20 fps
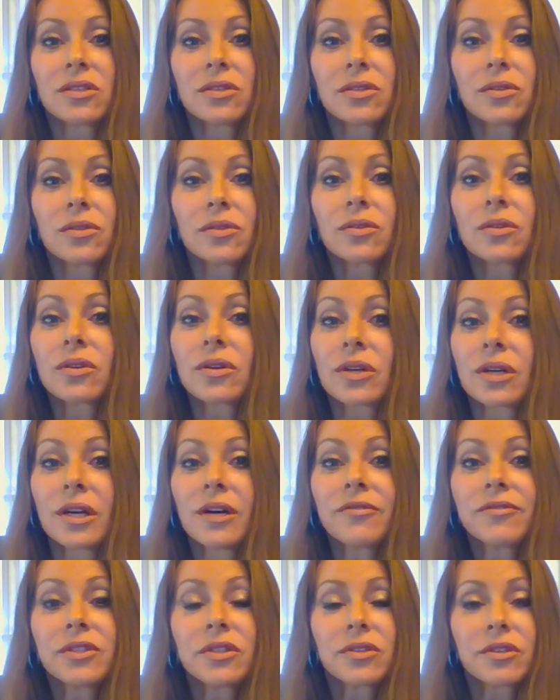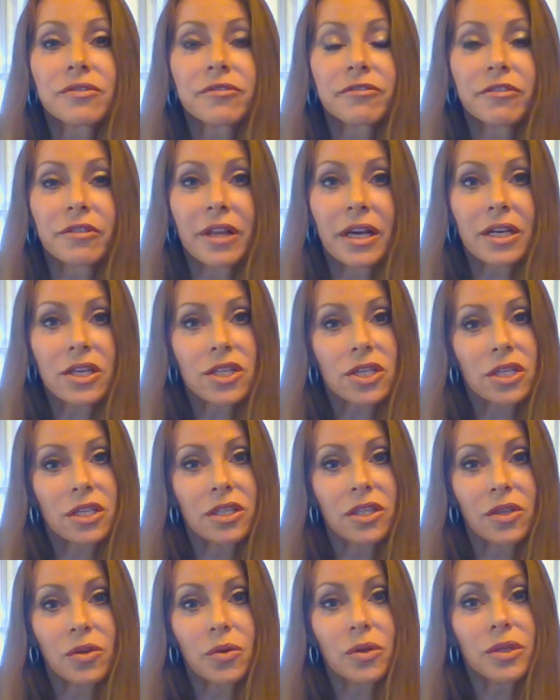to craft the
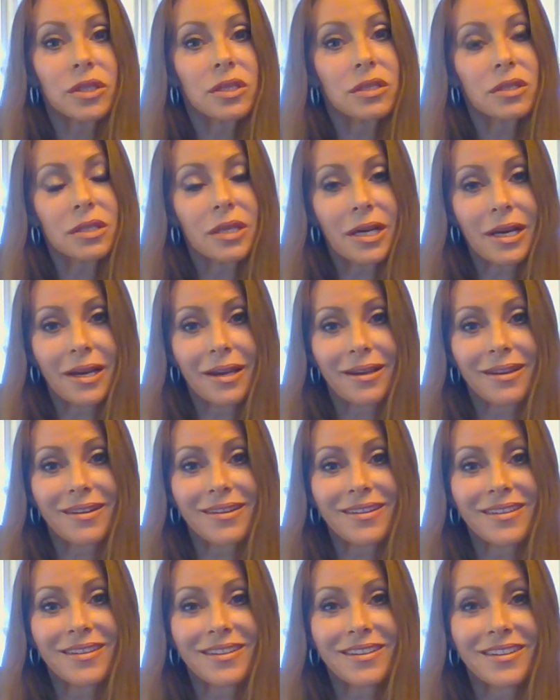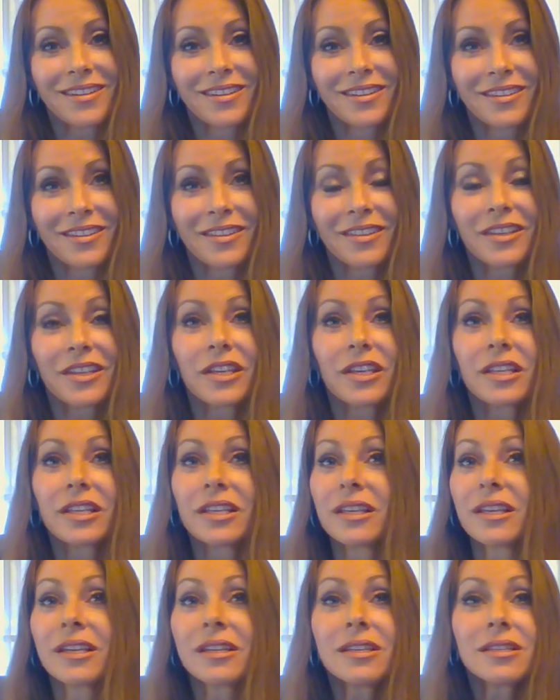reflection you desire.
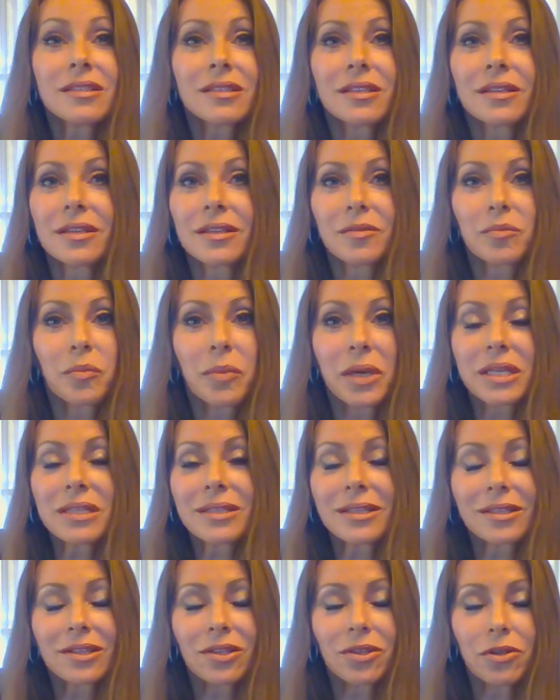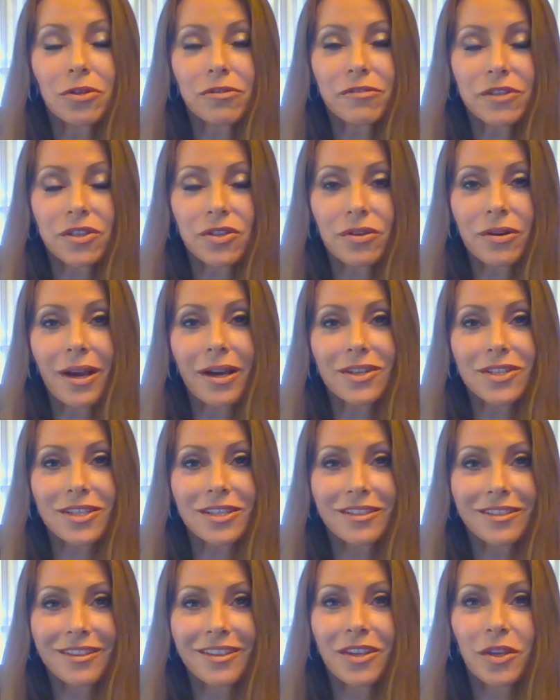It is the basic law of
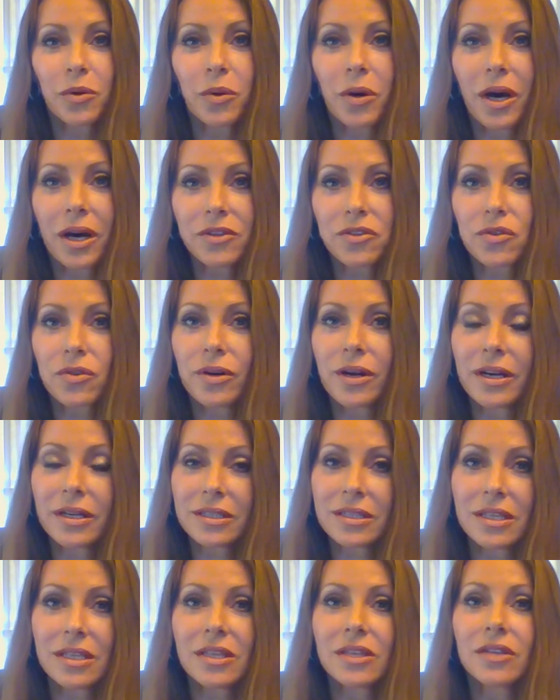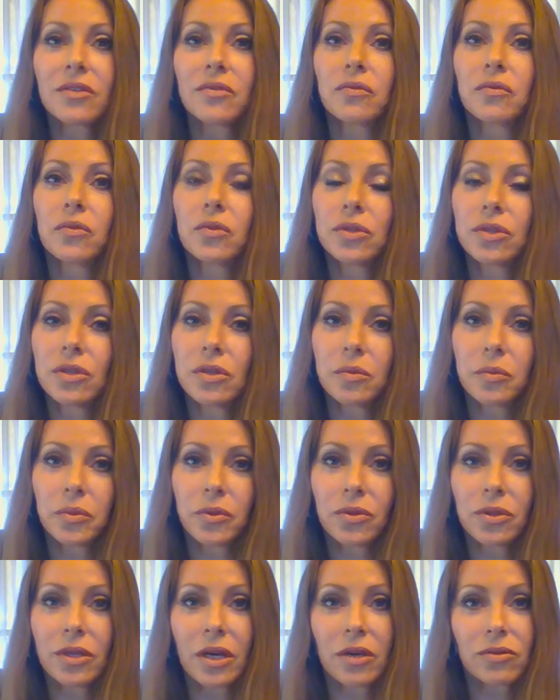attraction. You are attracting what you
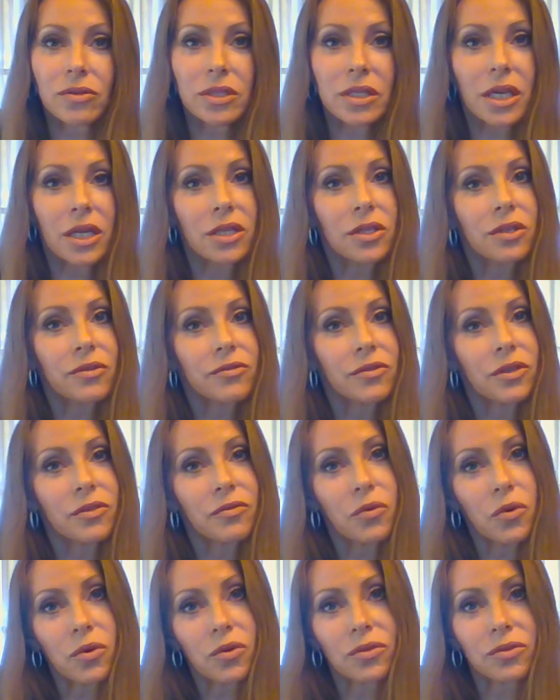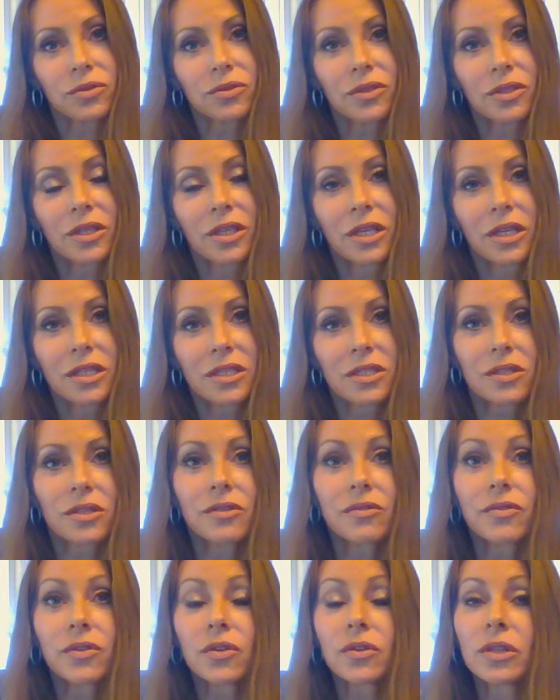put outside of the world. So
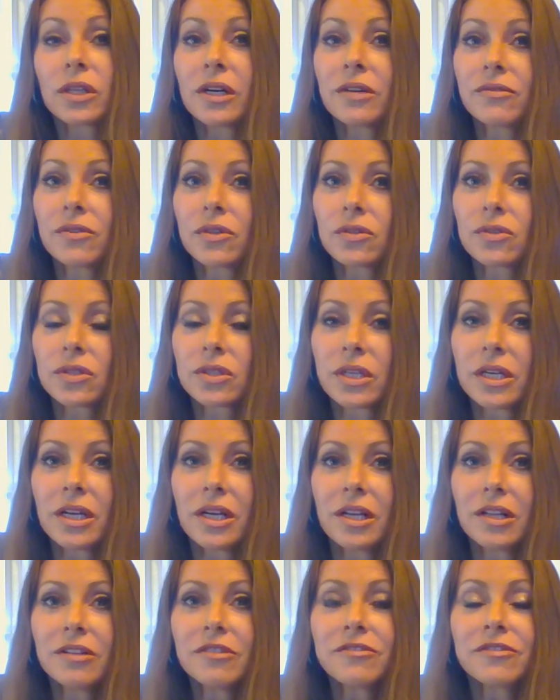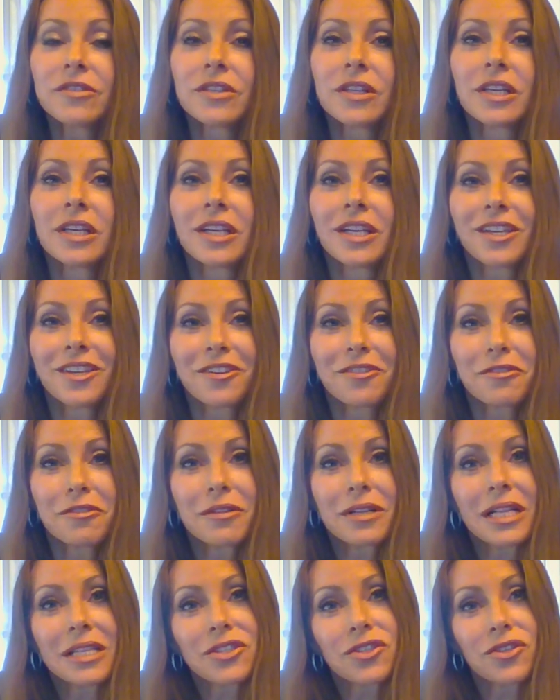if you love yourself, you
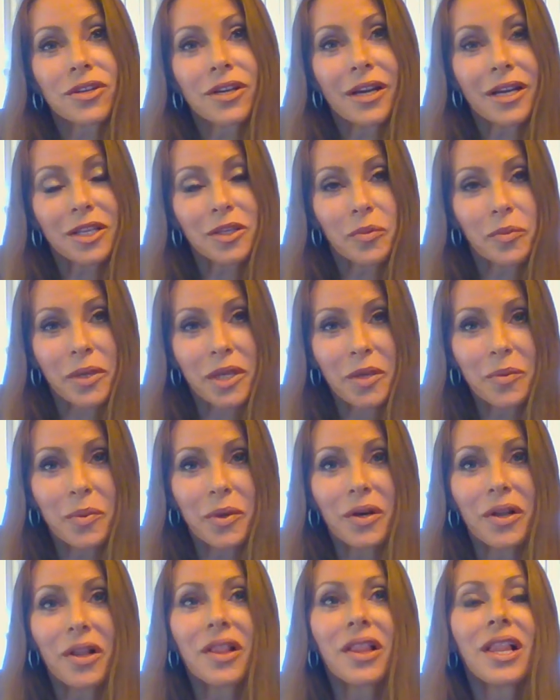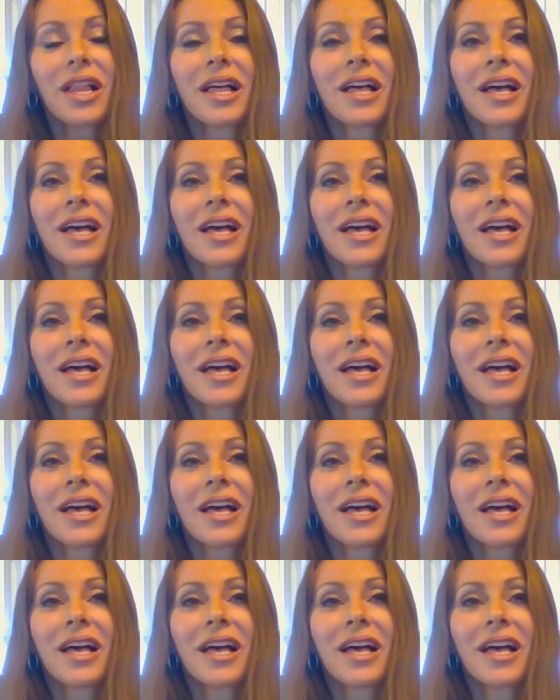will attract people